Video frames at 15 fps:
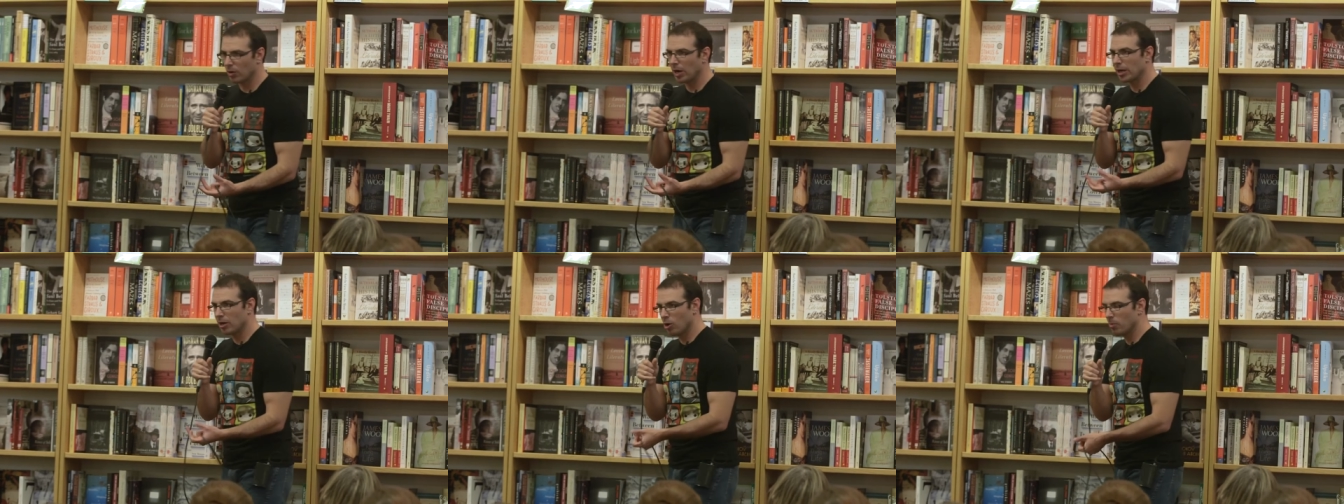do
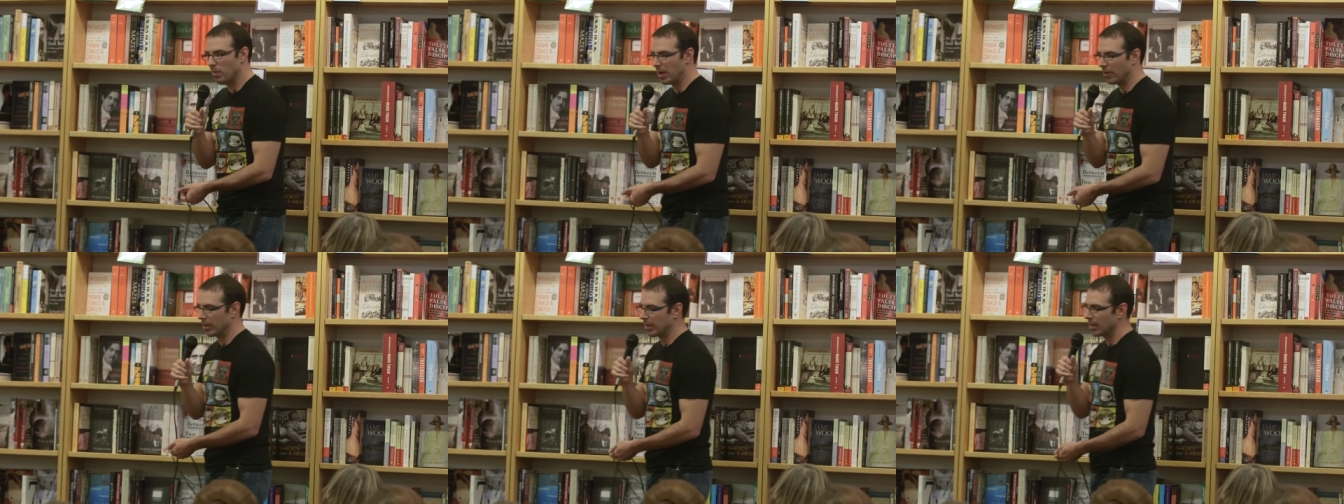I go
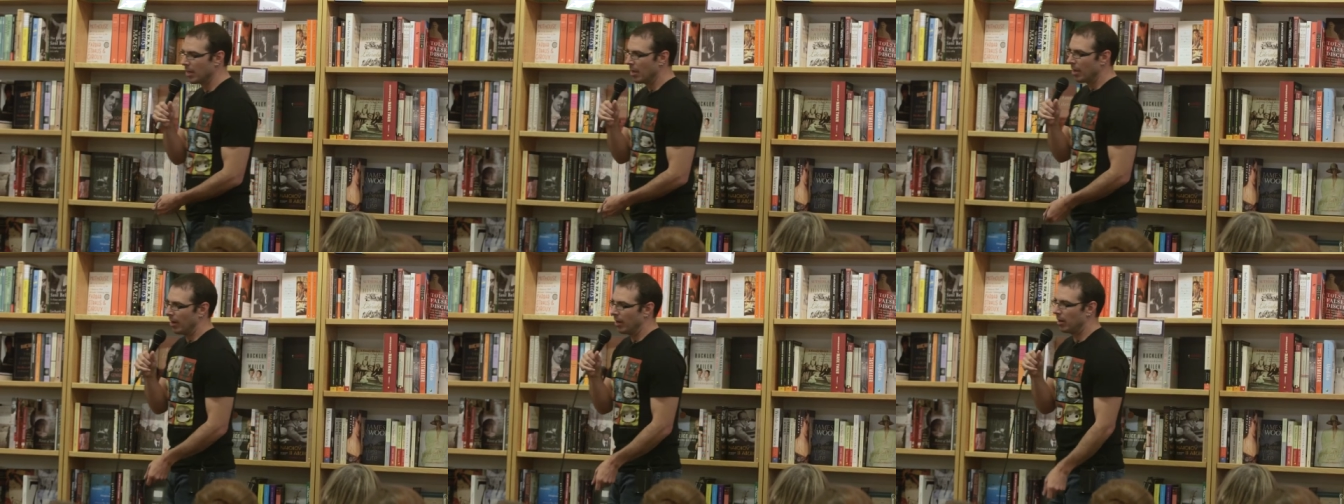about it.
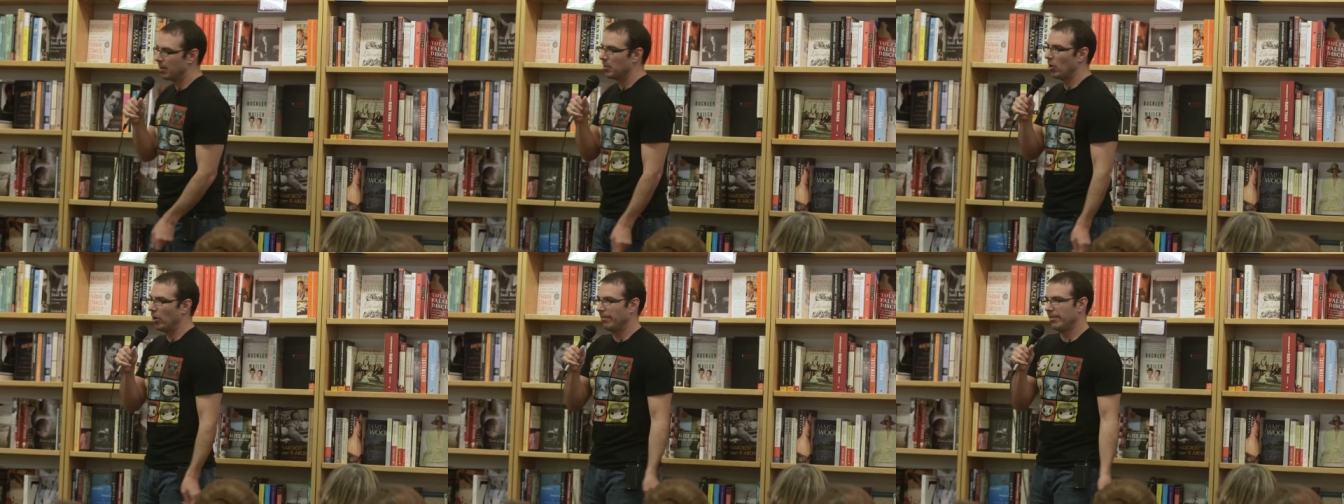Um,
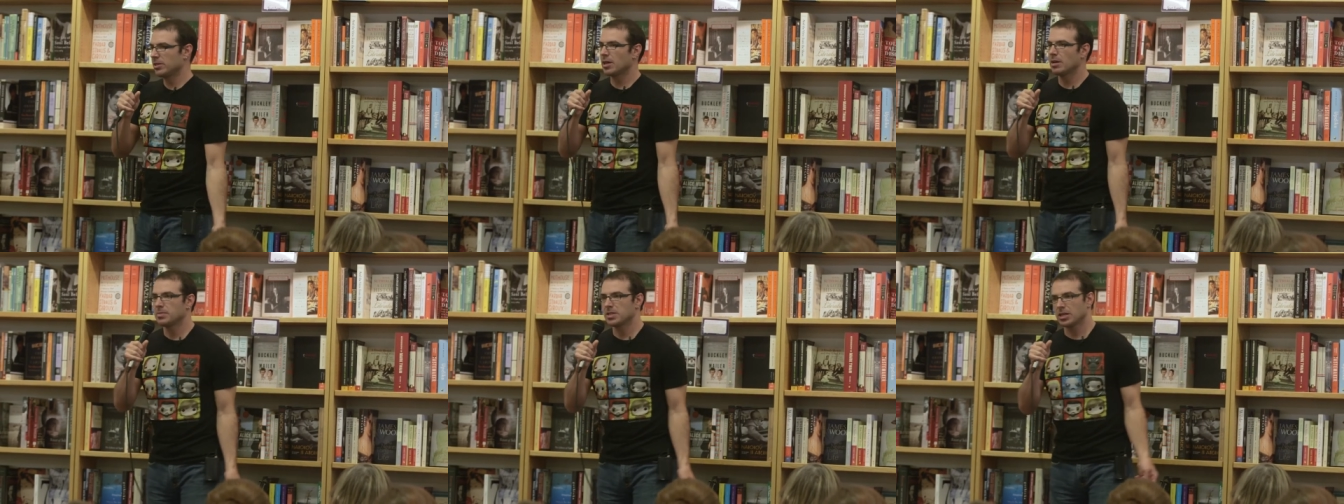
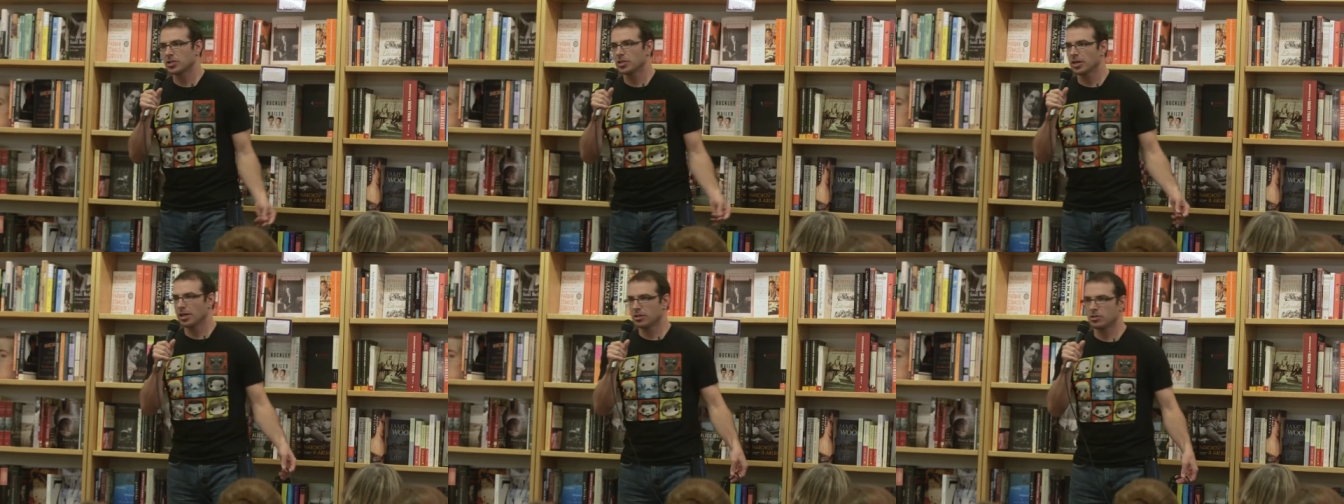oftentimes, actually, I